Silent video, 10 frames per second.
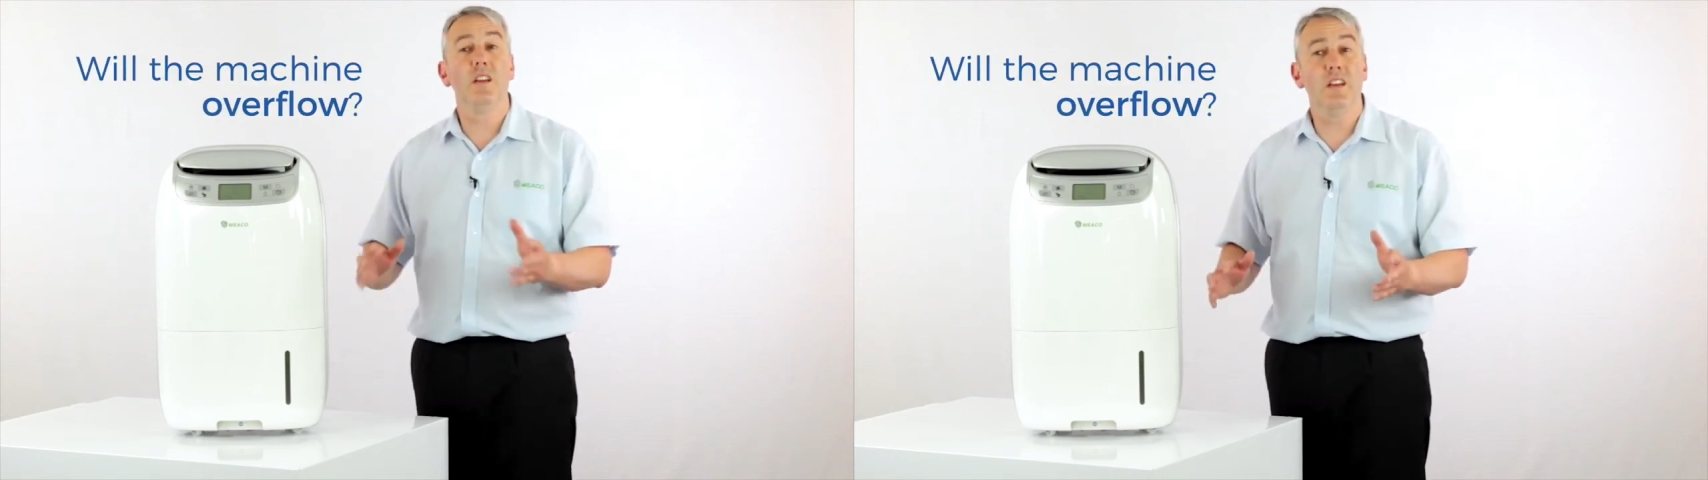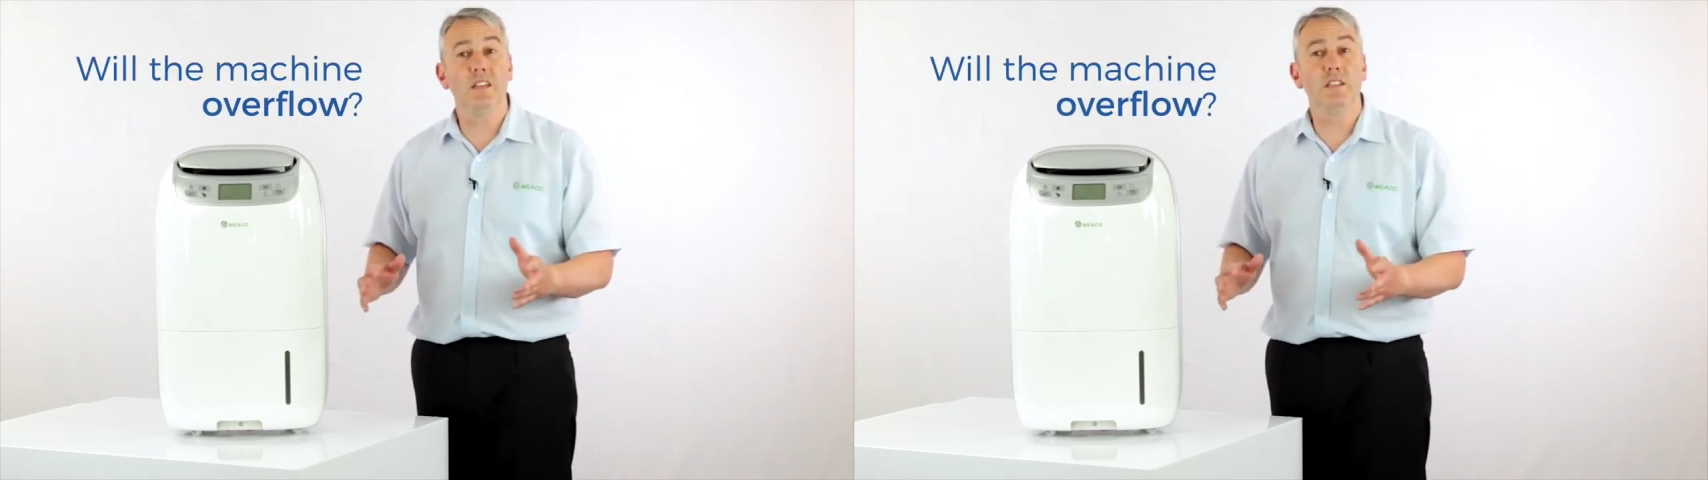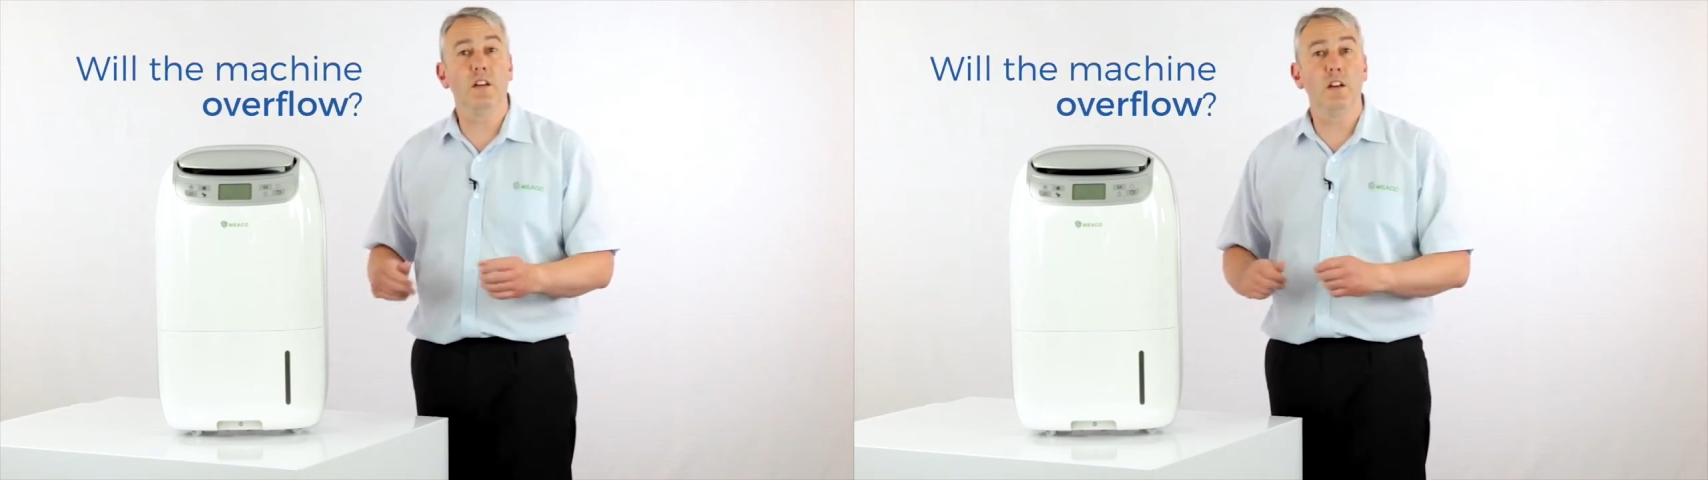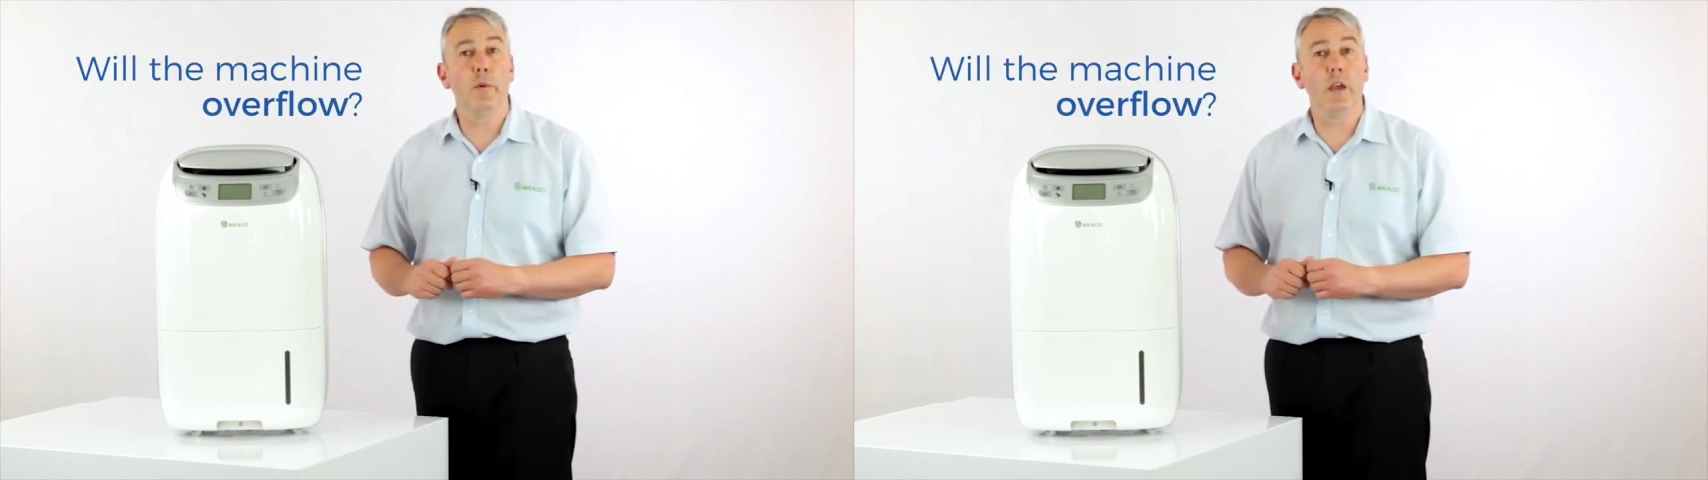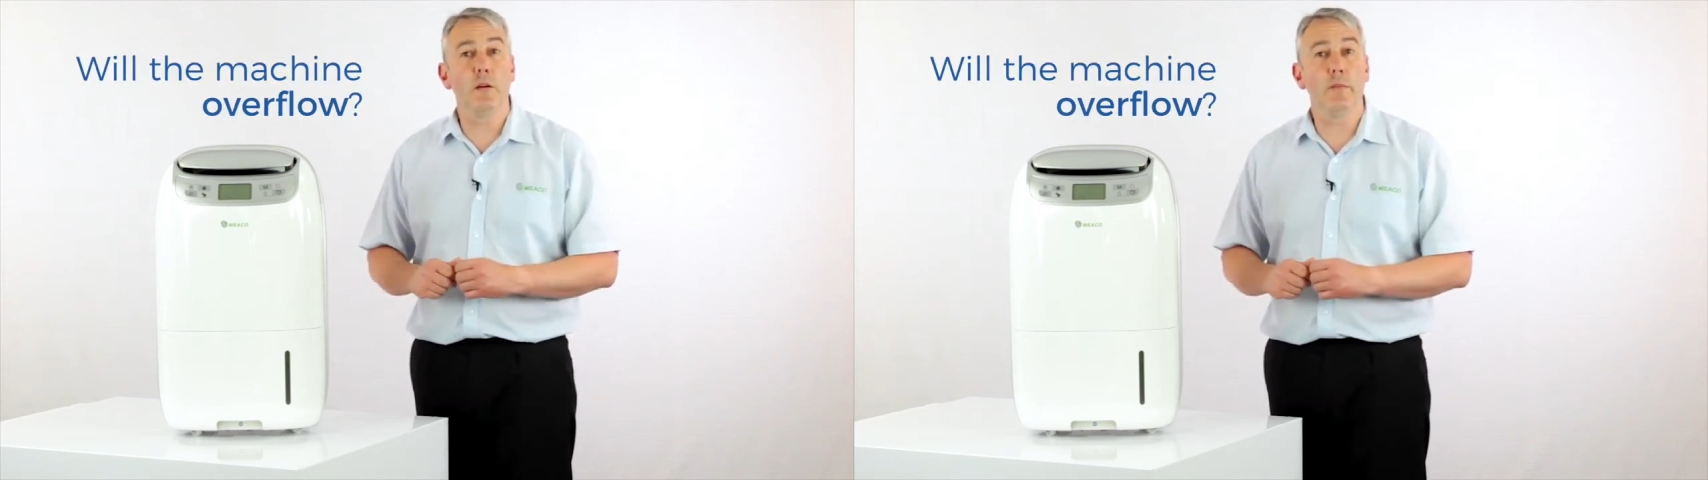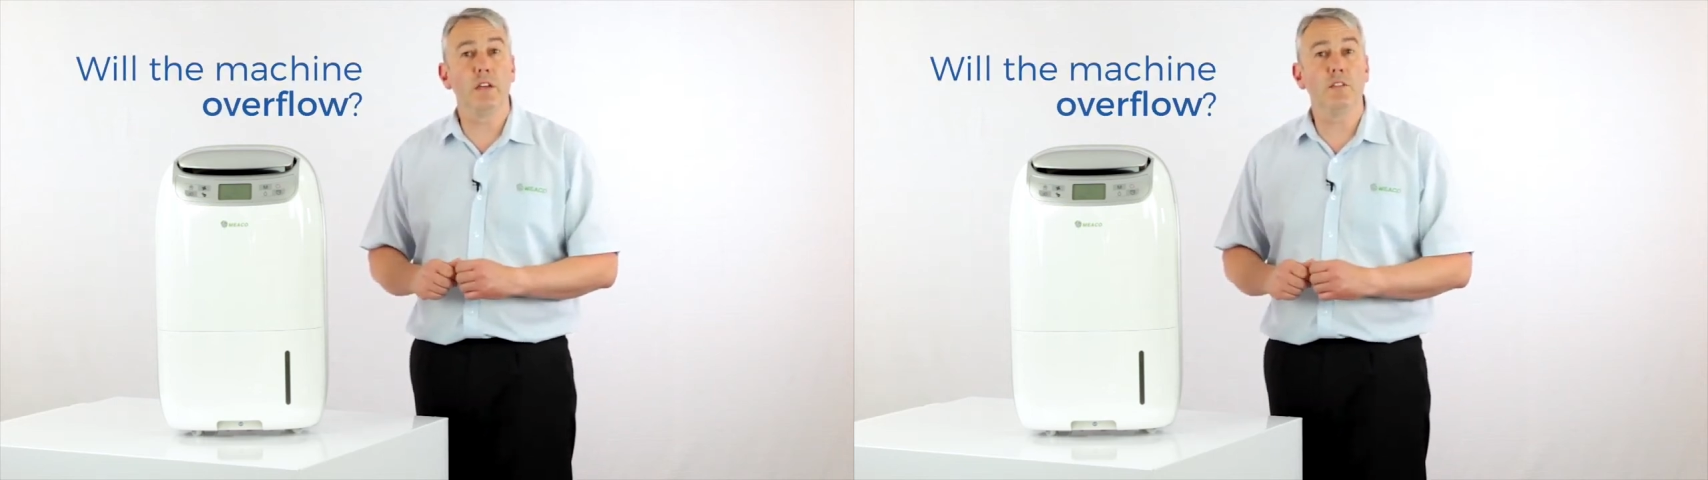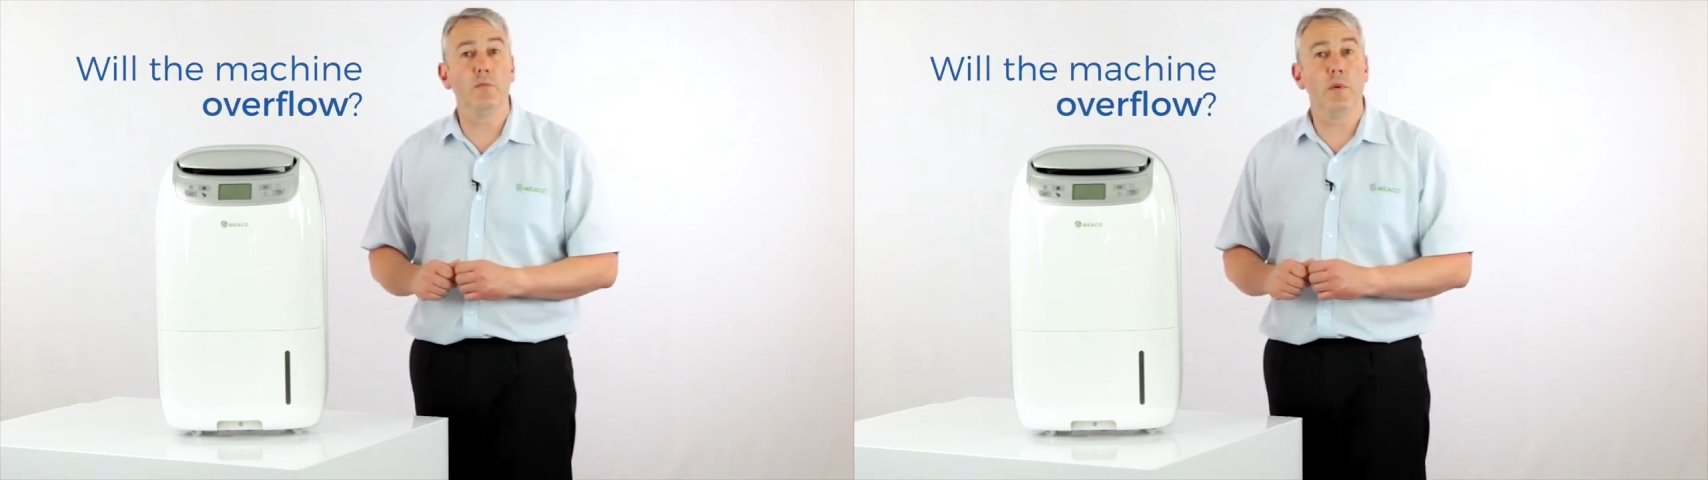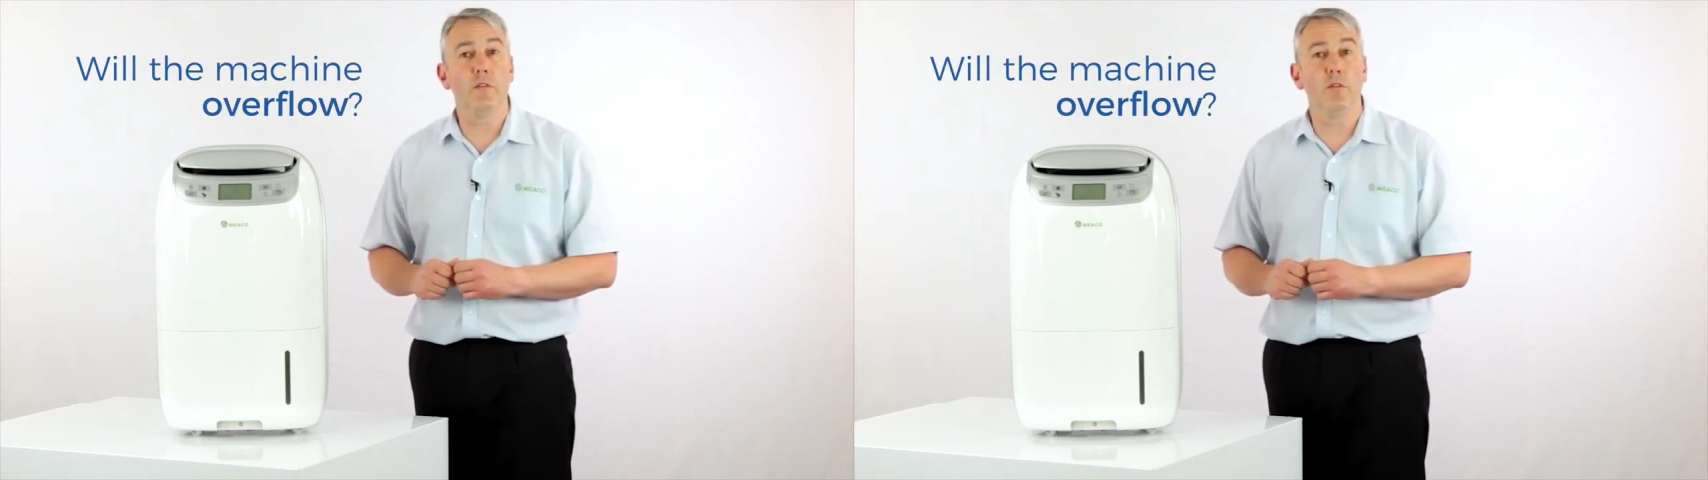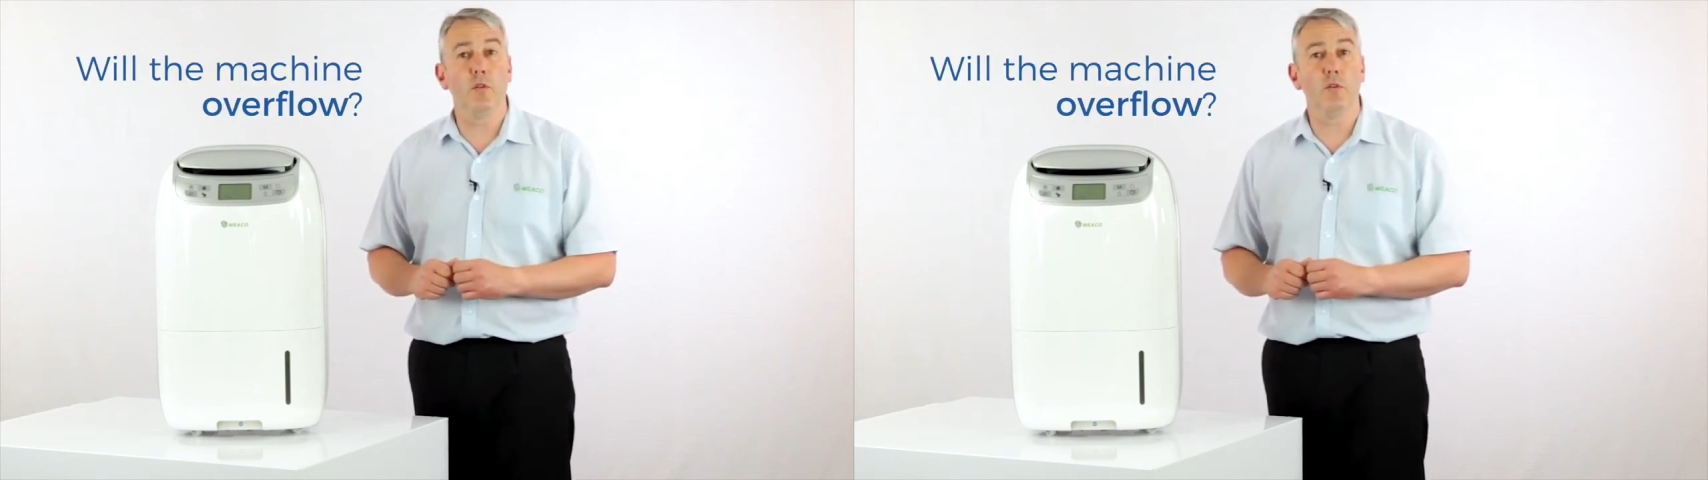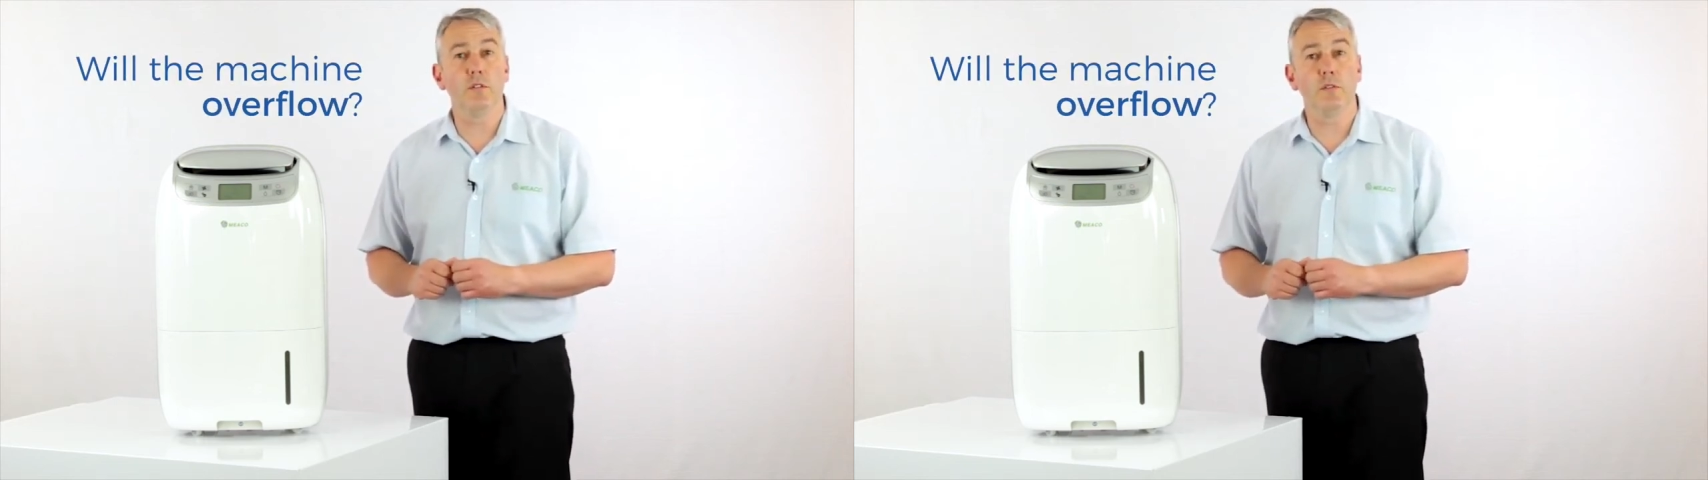Is it going to make a mess on my
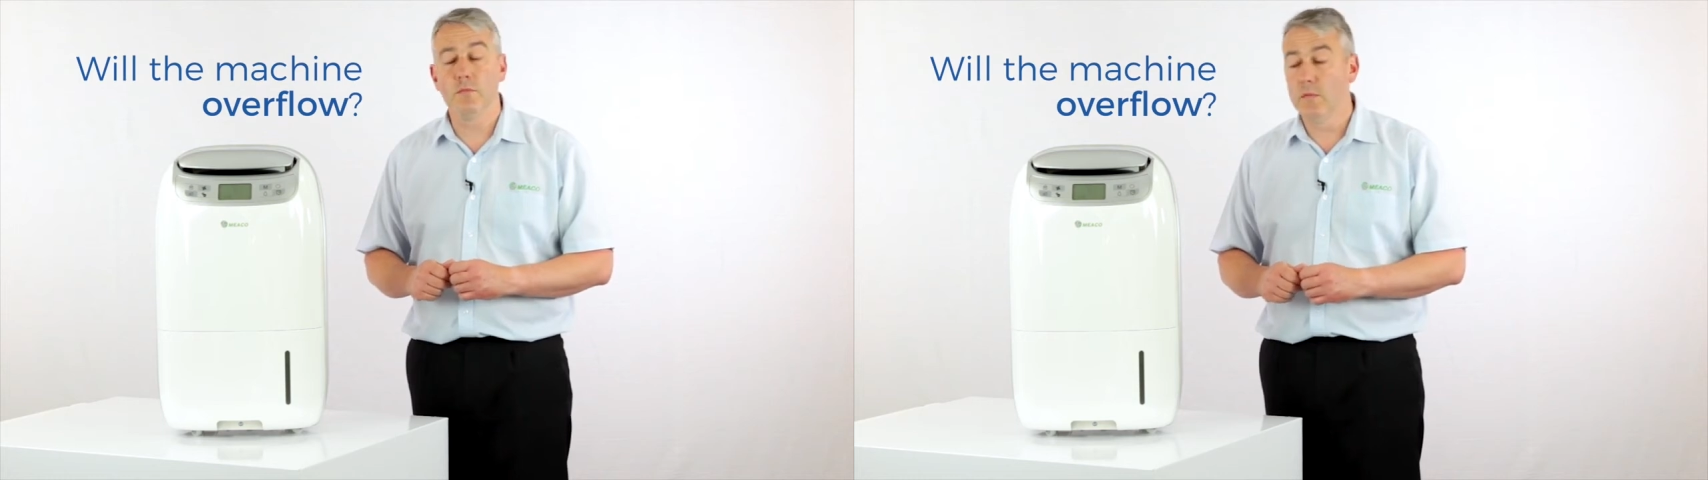floors?